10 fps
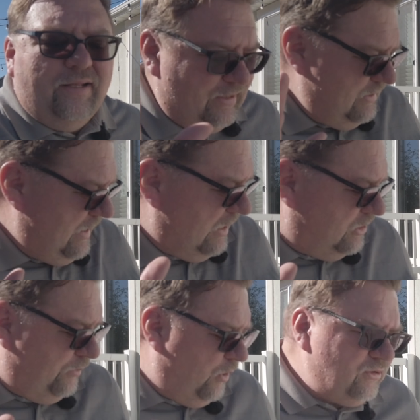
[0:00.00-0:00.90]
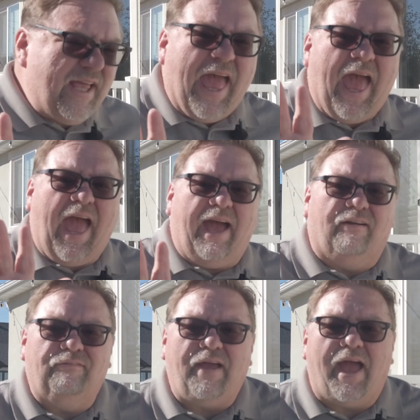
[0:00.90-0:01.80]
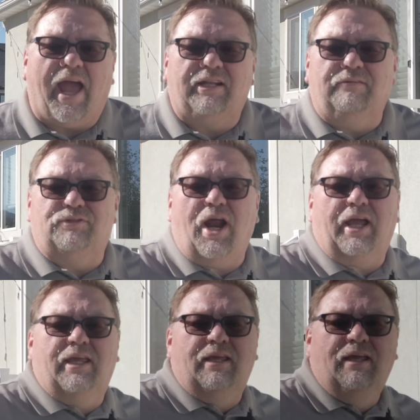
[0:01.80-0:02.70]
it's supposed to have active tracking,